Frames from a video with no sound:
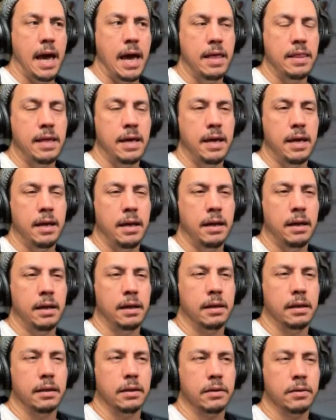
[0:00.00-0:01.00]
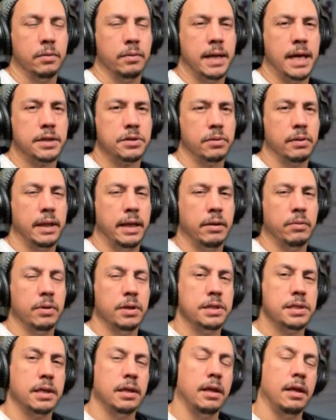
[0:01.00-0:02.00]
And then through natural
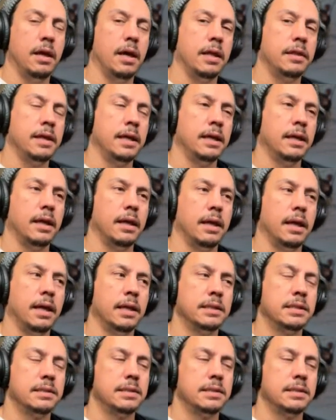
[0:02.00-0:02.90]
language, I think